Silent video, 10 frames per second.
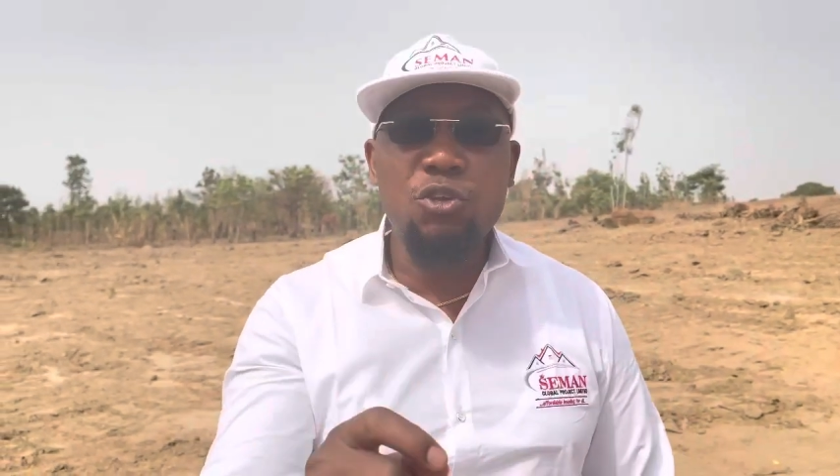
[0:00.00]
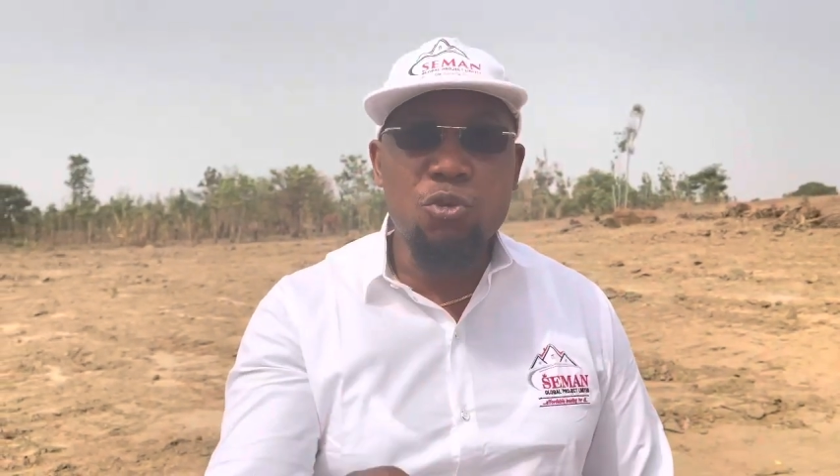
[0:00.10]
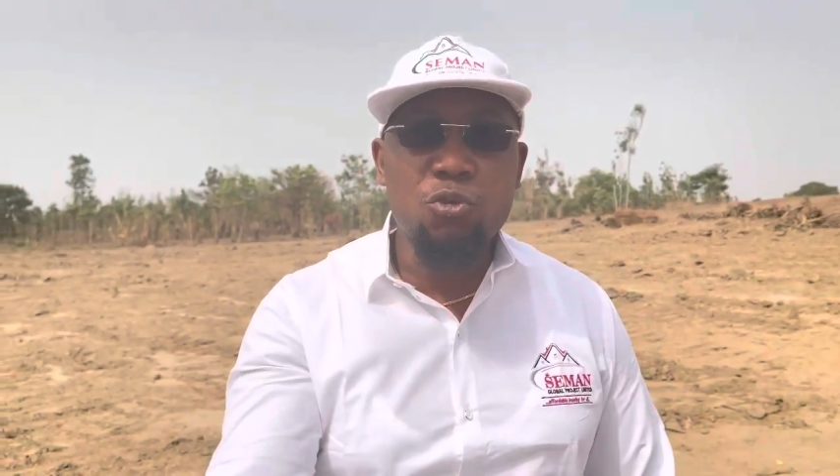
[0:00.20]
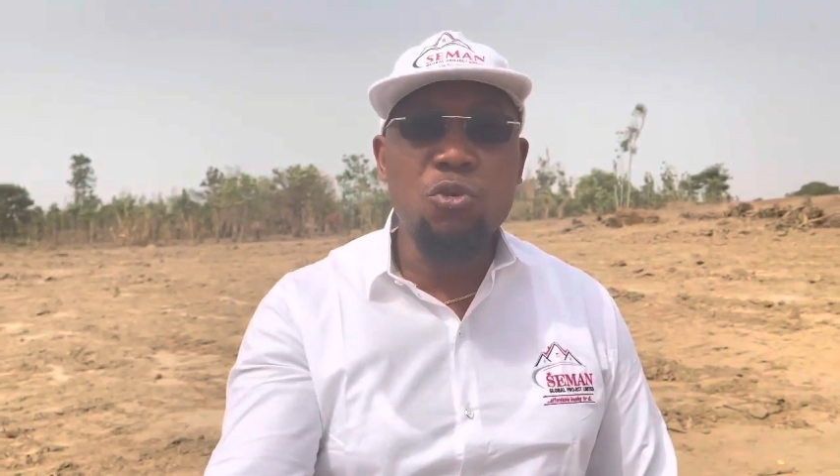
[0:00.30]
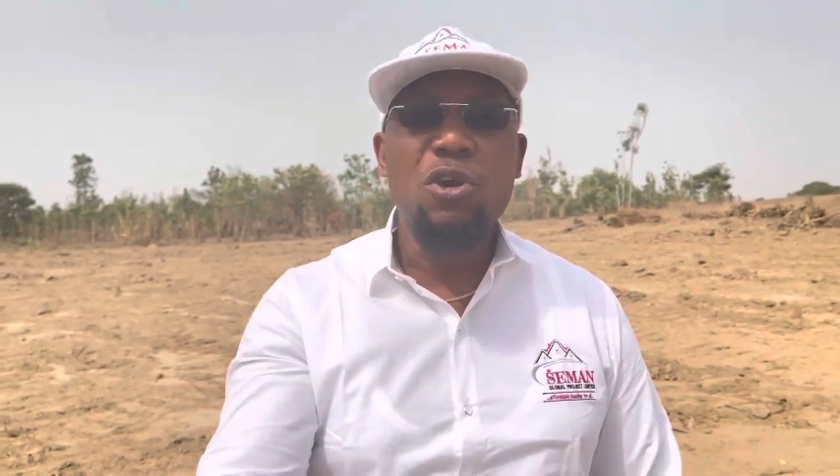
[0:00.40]

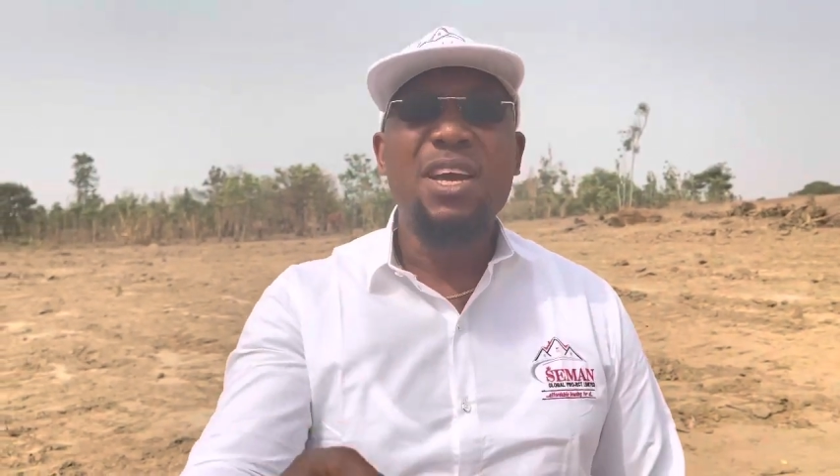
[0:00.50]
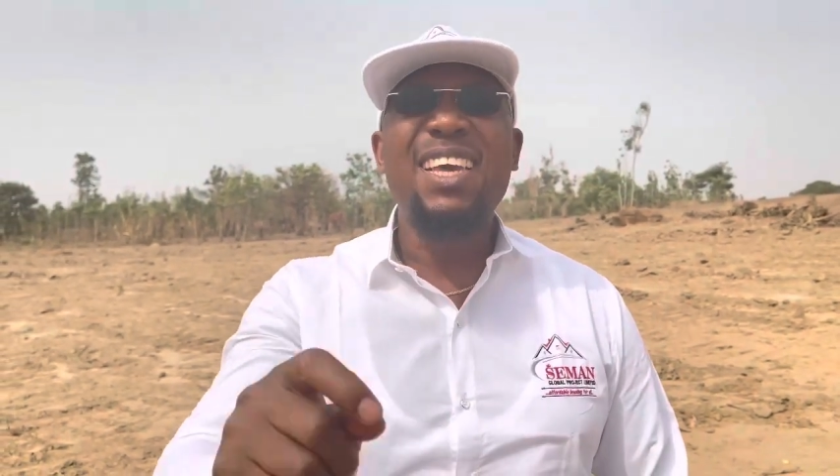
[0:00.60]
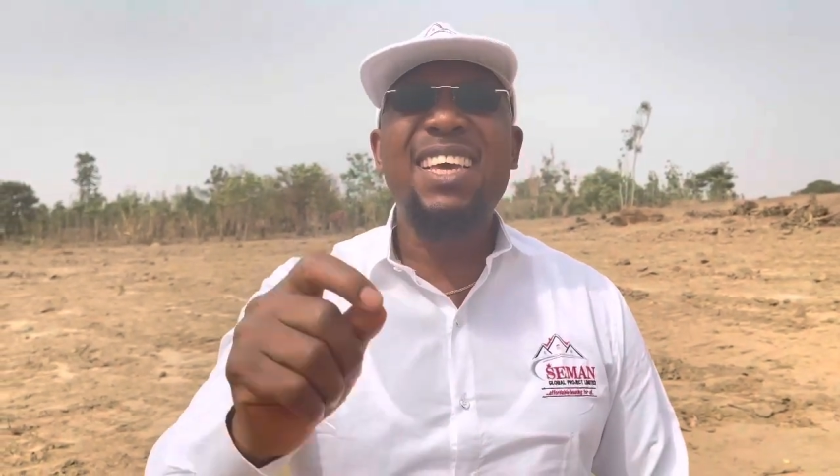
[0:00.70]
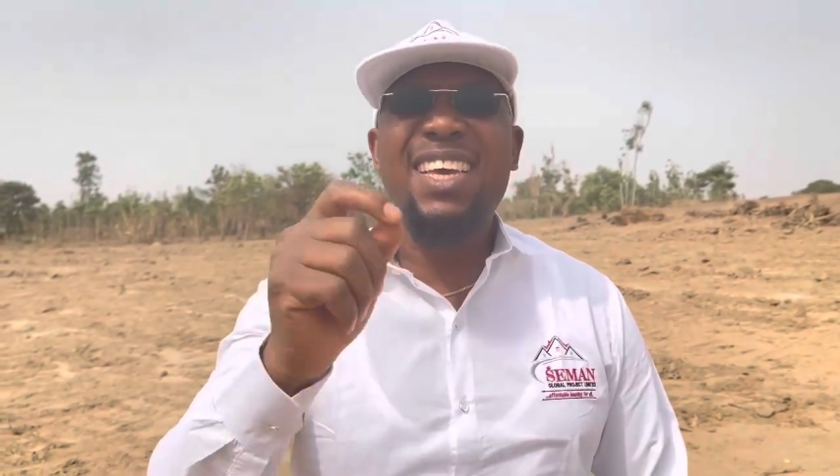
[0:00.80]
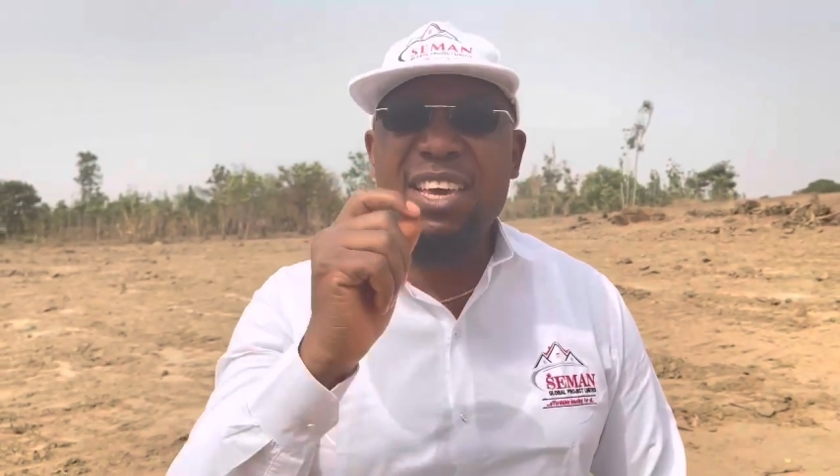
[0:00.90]
you
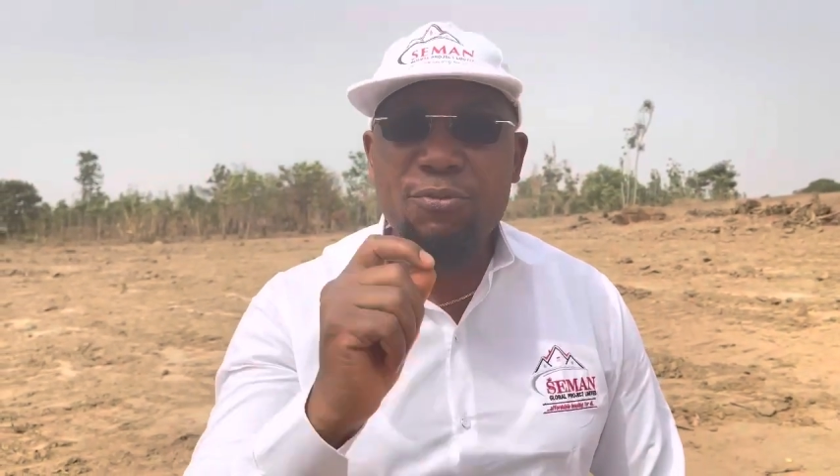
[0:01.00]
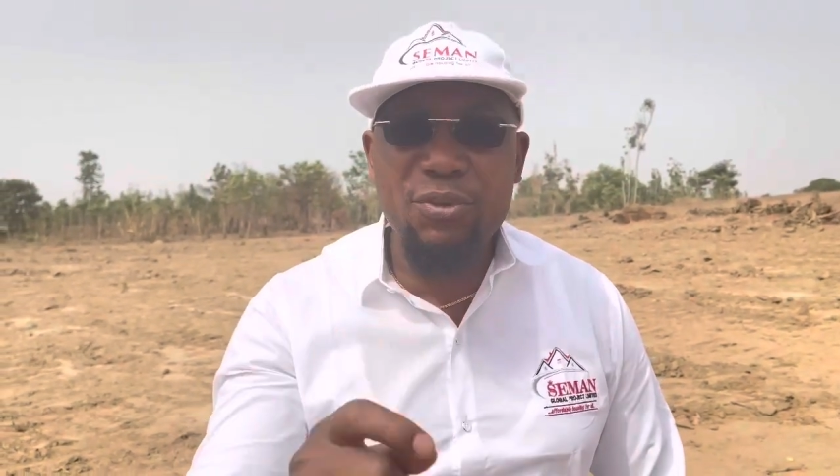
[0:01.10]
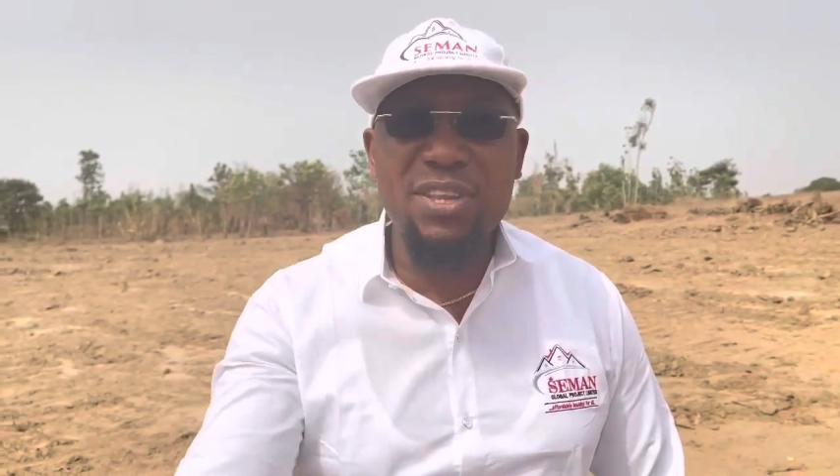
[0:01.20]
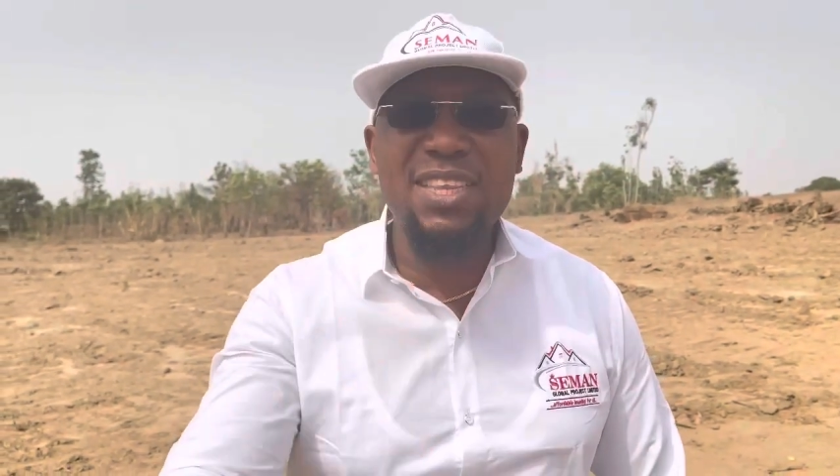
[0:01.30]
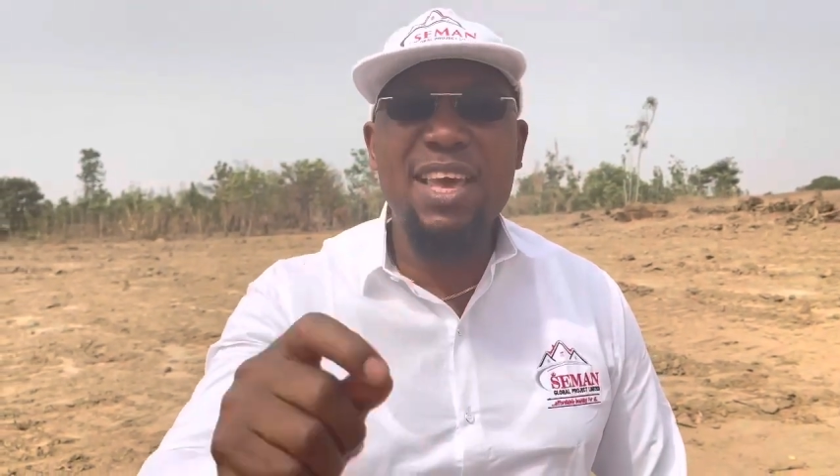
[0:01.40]

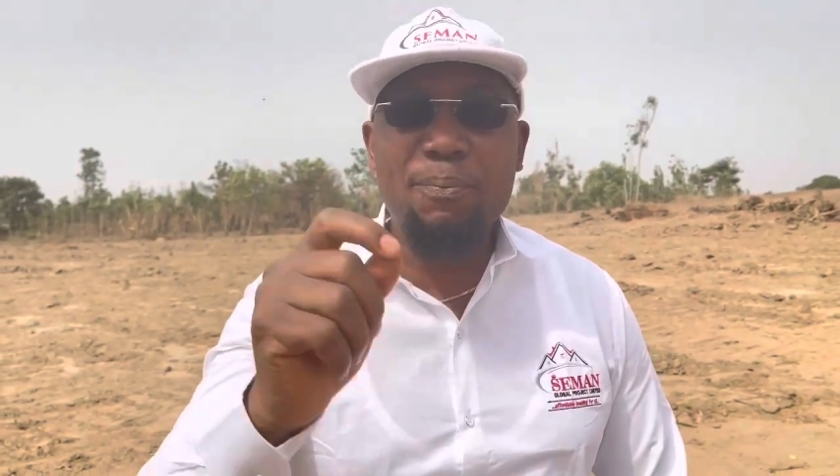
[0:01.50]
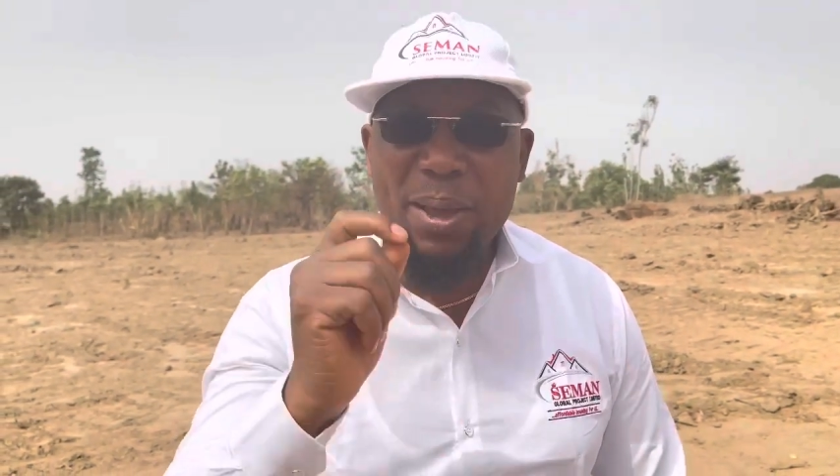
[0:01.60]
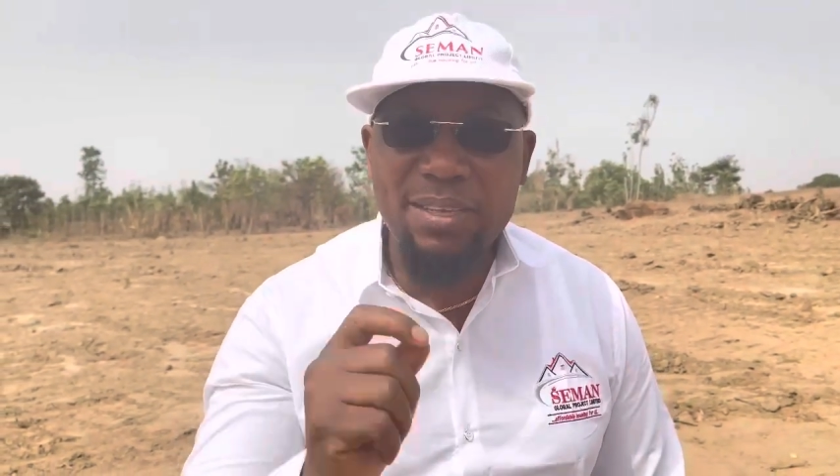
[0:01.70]
giving the